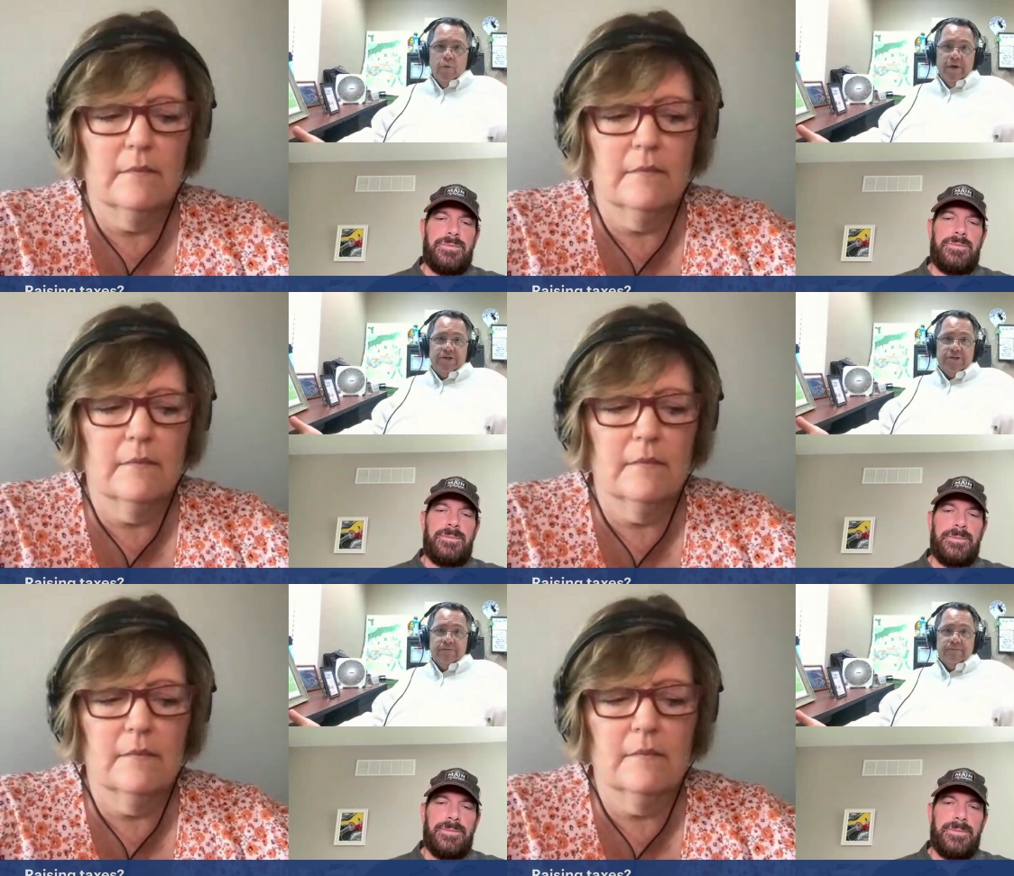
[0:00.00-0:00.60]

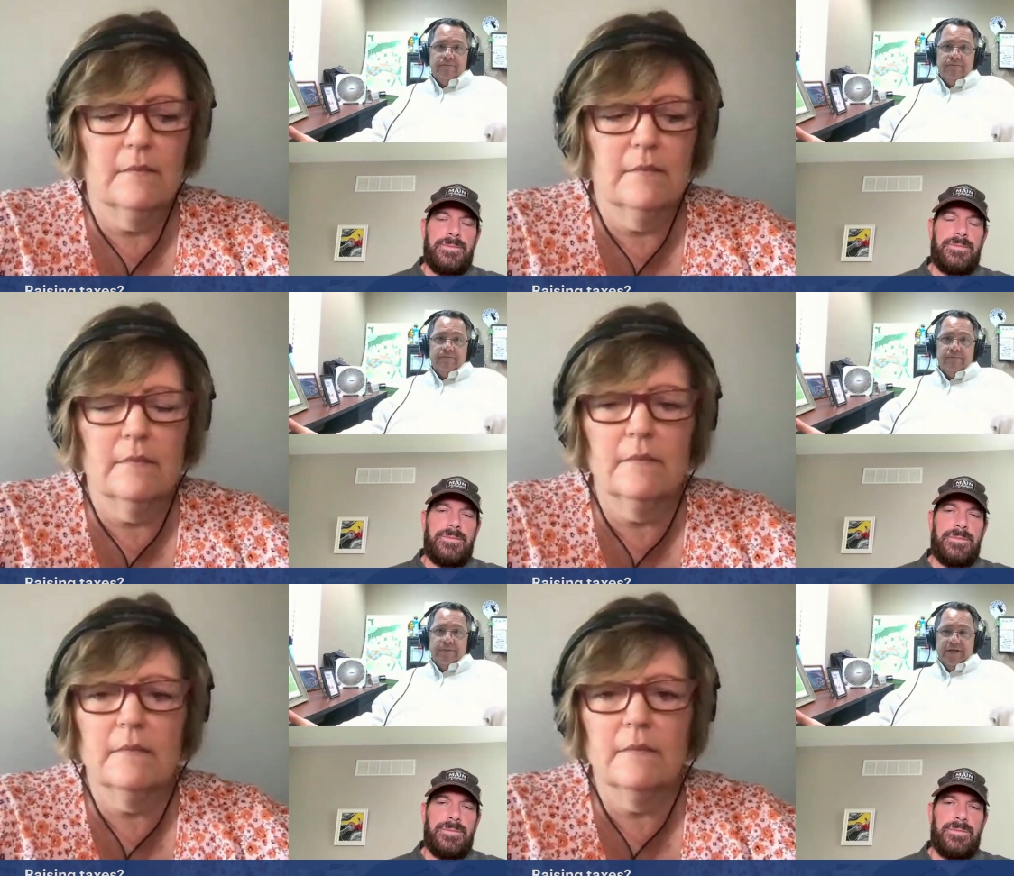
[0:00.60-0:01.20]
Speaker 1: which
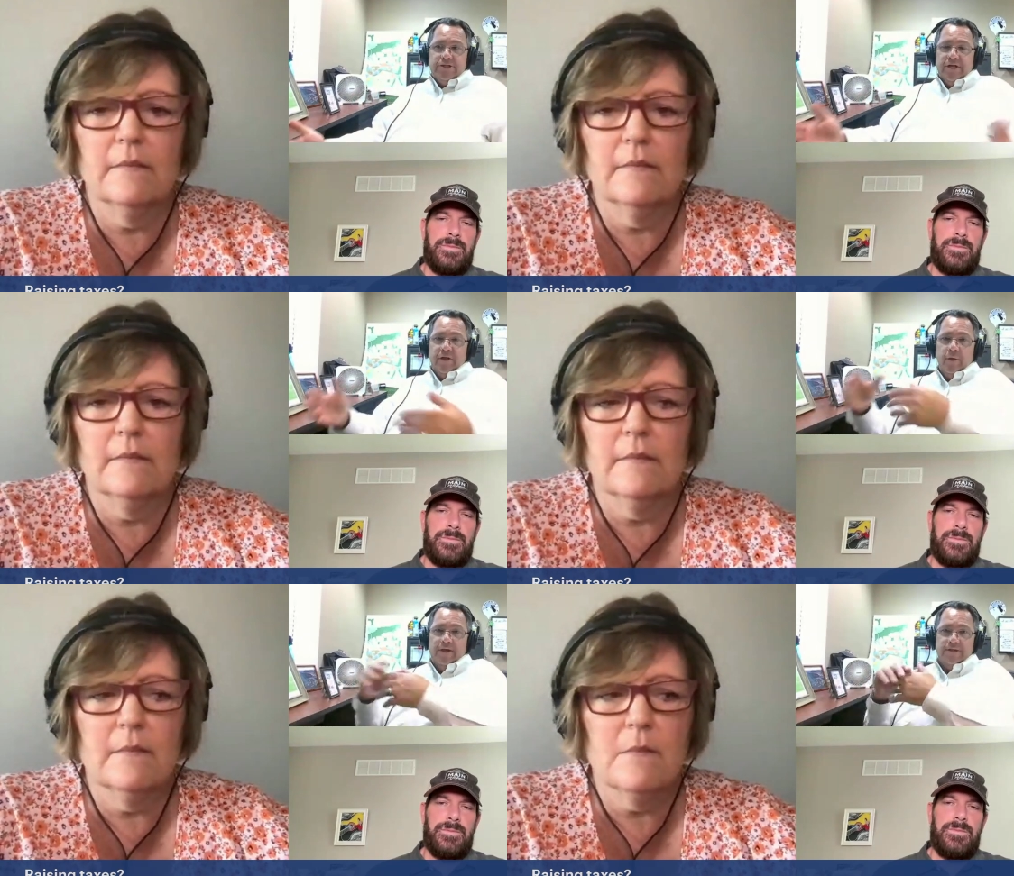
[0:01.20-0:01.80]

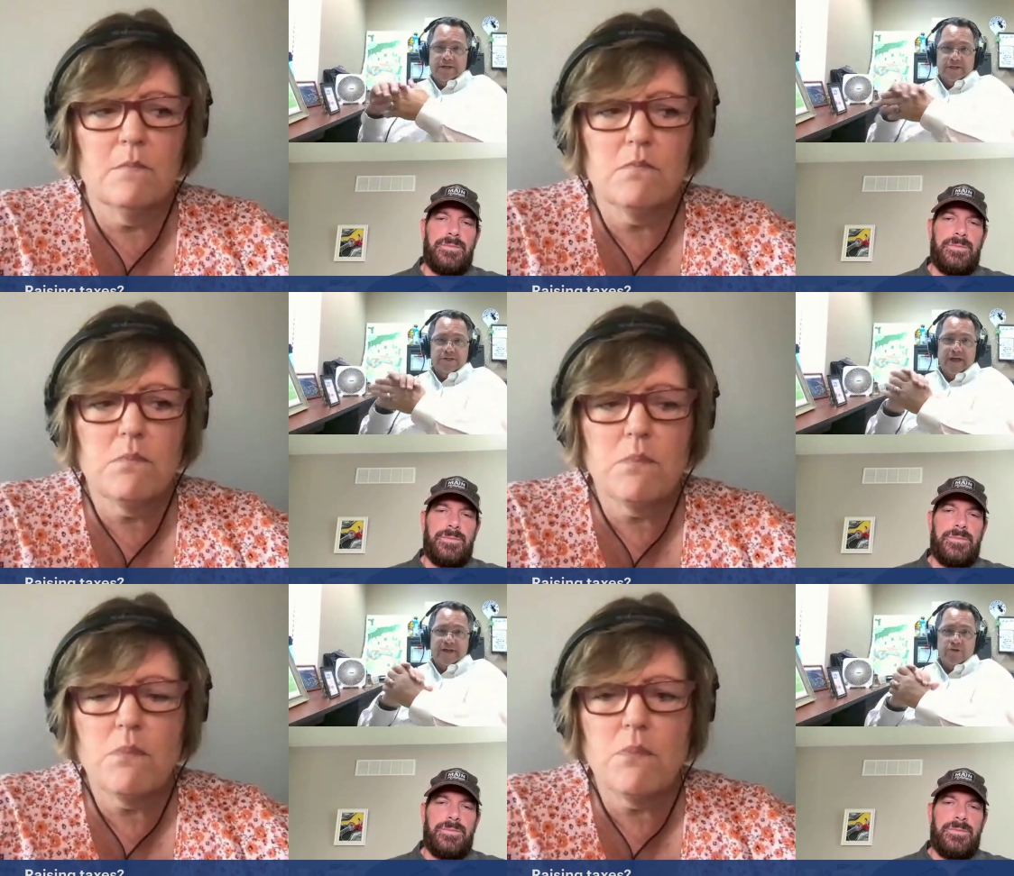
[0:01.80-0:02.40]
accelerates
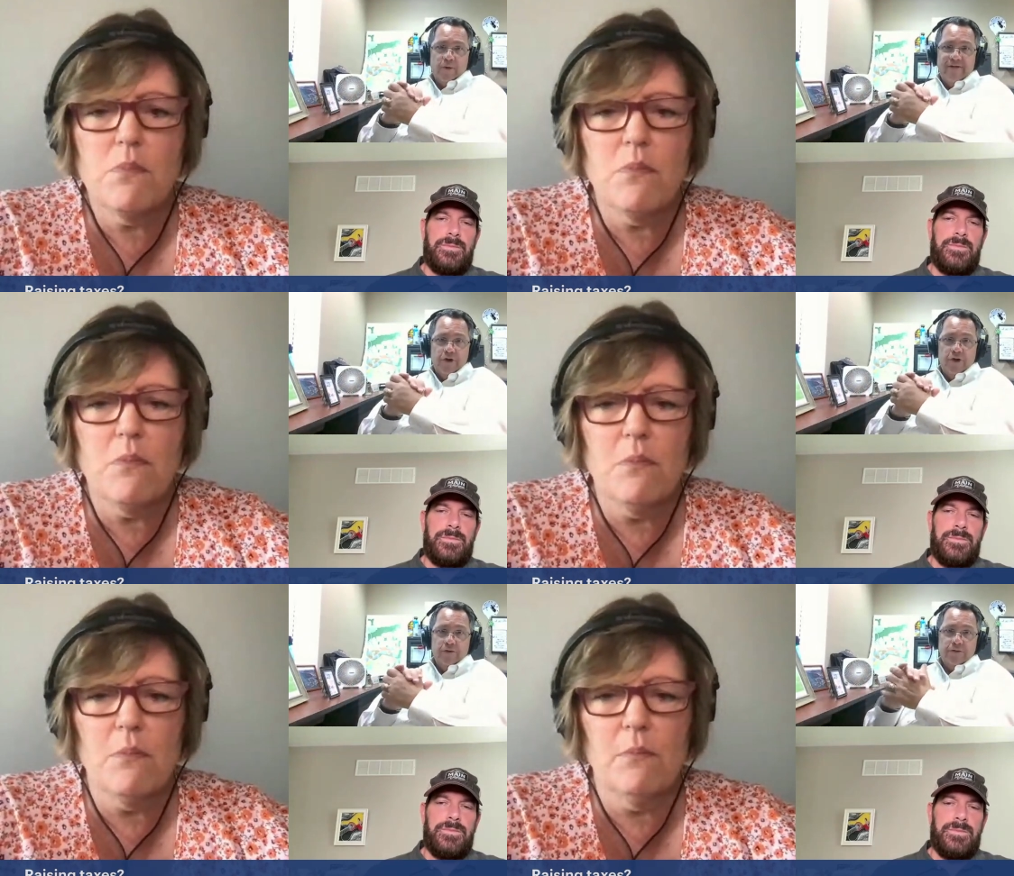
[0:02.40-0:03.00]
sales tax
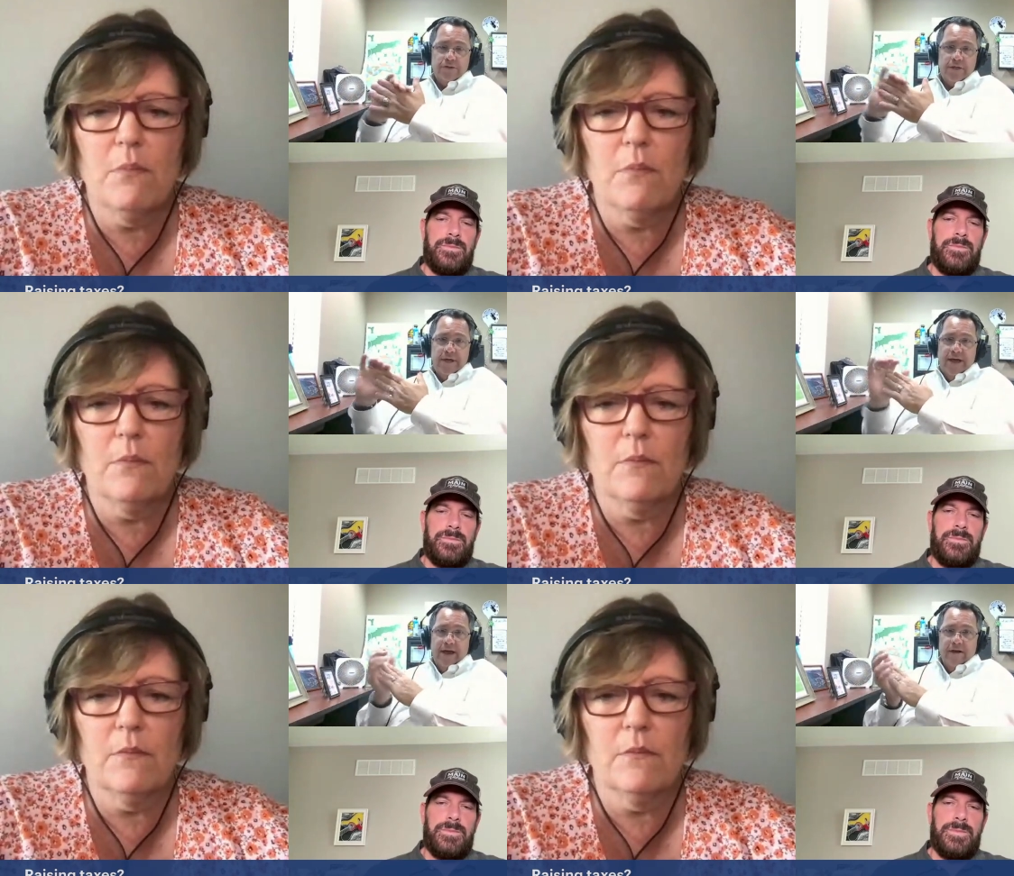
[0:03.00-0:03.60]
revenues
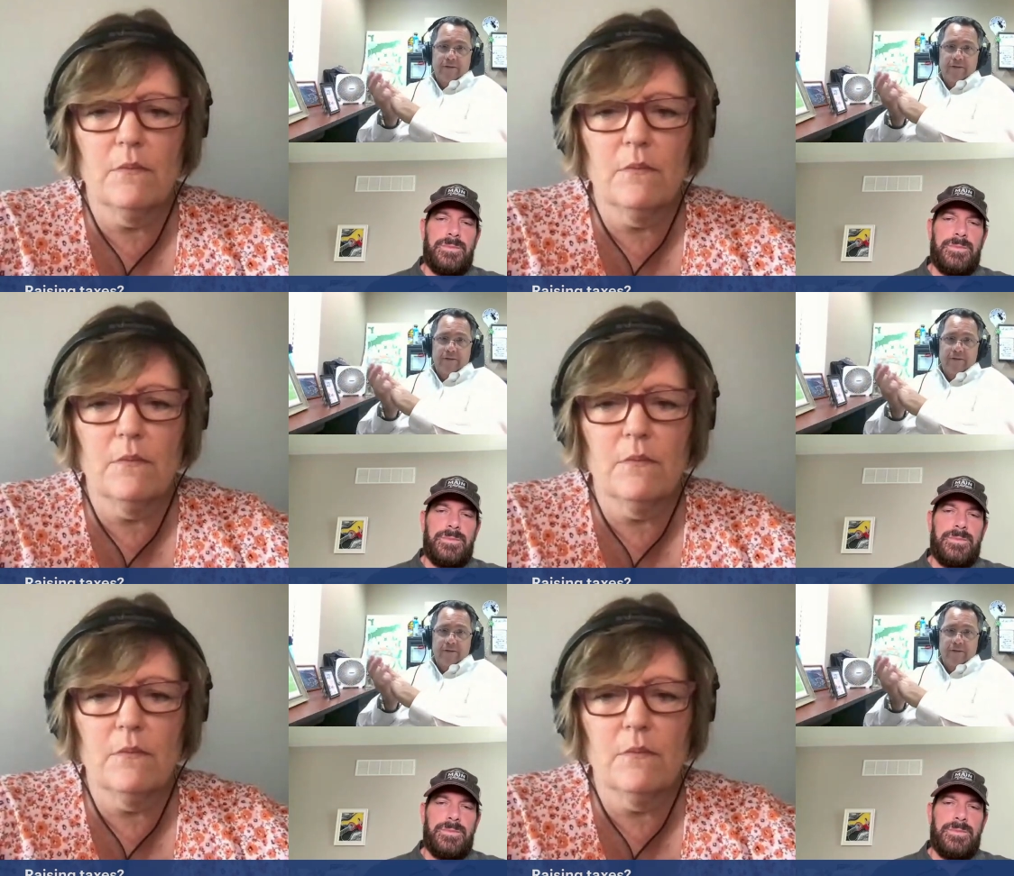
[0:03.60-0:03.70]
and